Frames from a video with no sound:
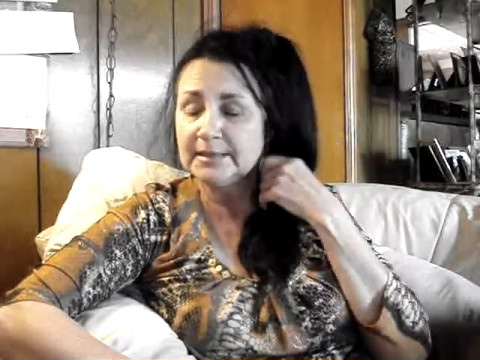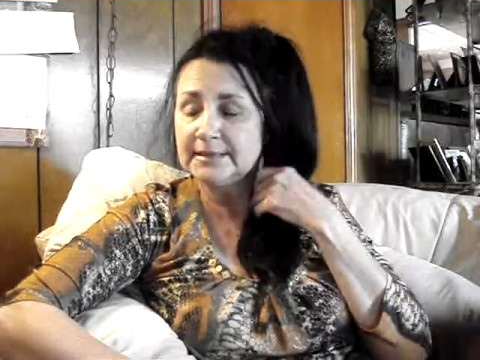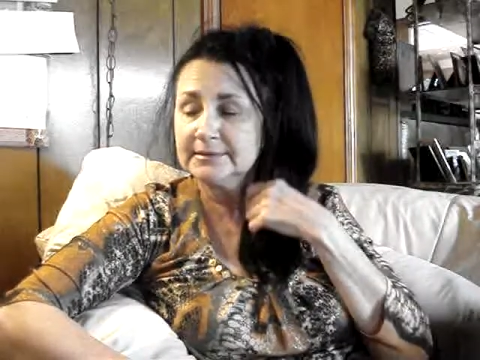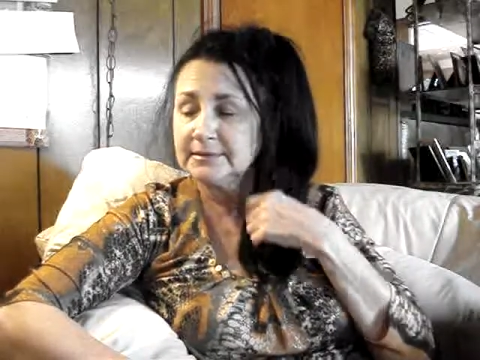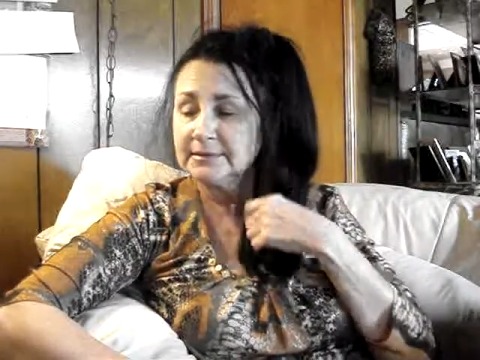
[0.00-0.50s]

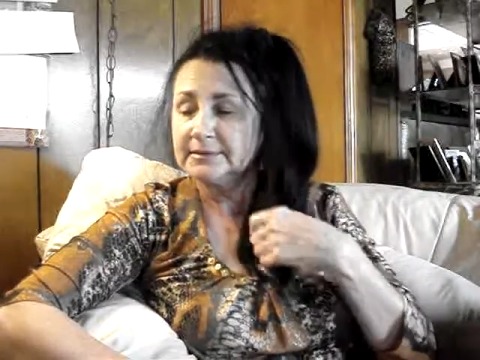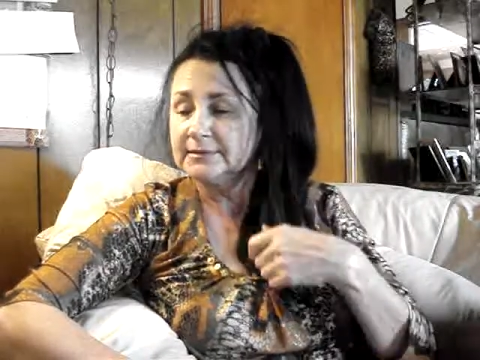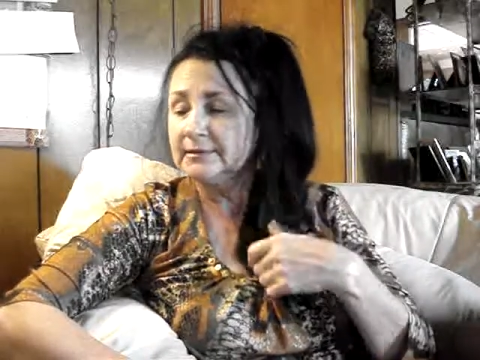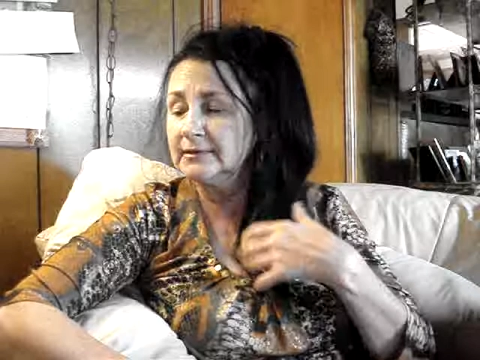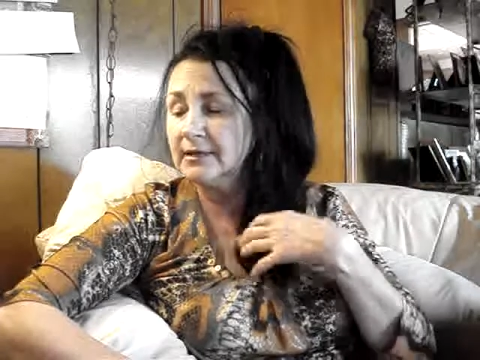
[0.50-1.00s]
but
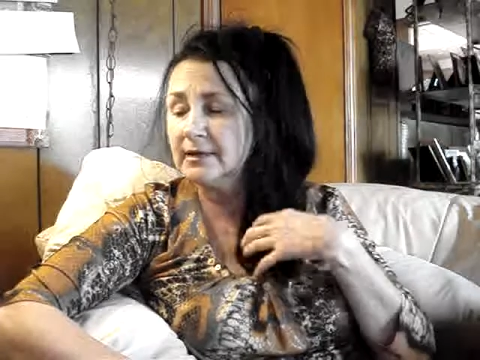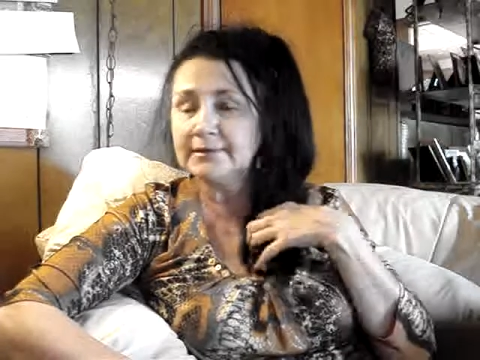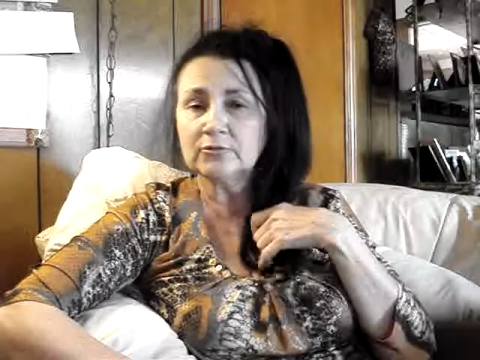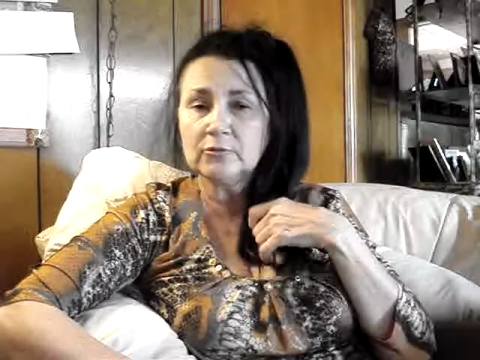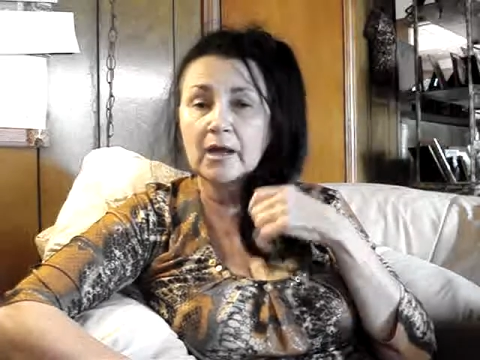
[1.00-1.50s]
I
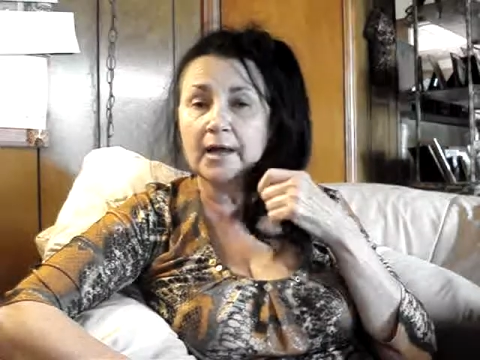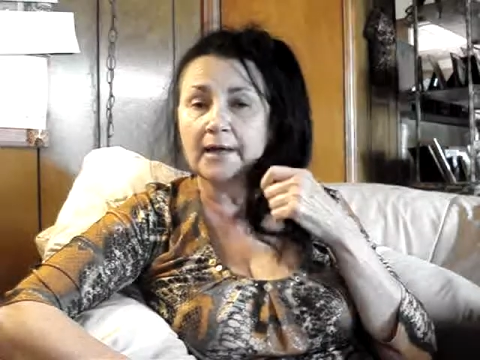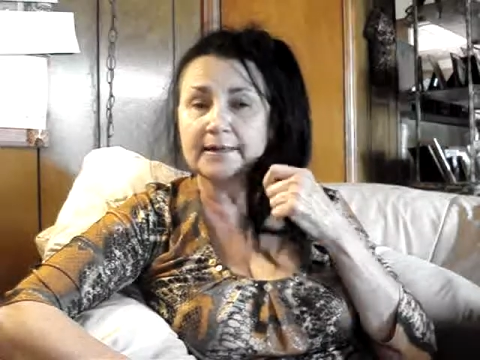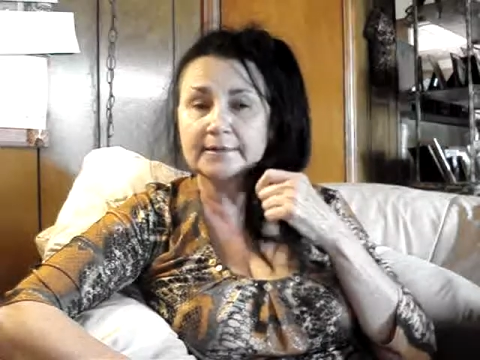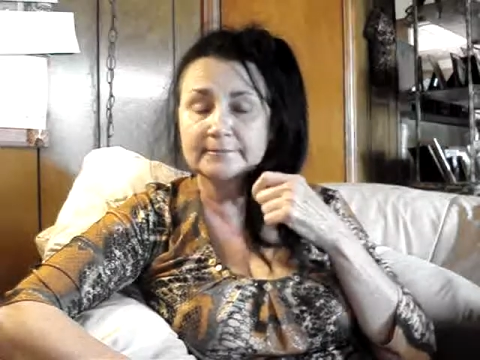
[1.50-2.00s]
don't
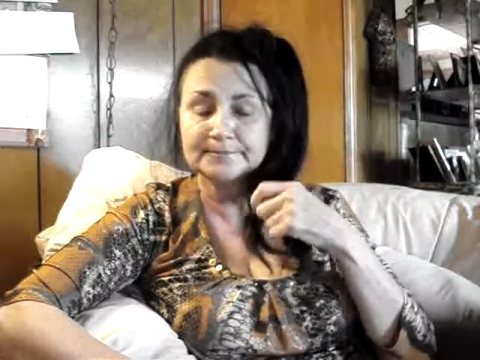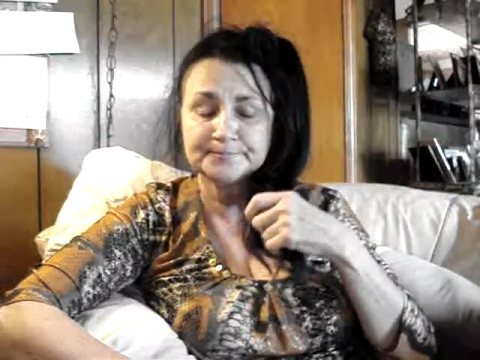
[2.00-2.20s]
like it.